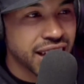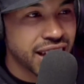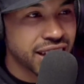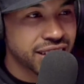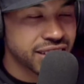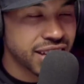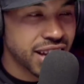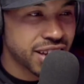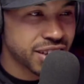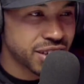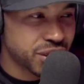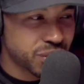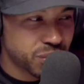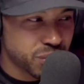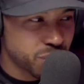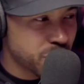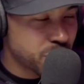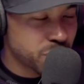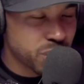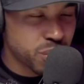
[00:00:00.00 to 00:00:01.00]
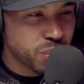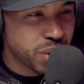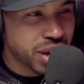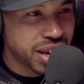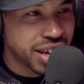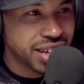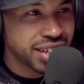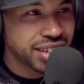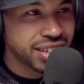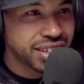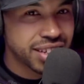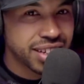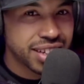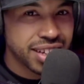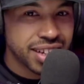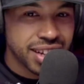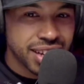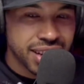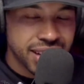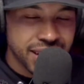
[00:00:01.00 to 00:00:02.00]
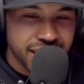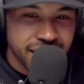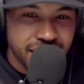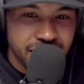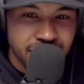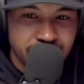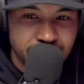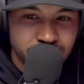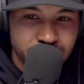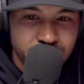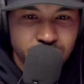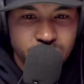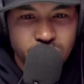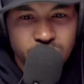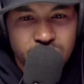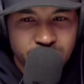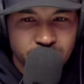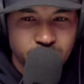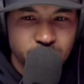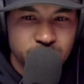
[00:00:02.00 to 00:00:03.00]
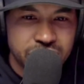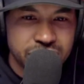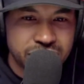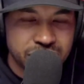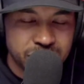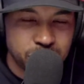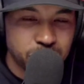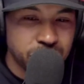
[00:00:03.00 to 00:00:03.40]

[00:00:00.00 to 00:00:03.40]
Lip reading: Yeah, I just remember in my head for a few different reasons.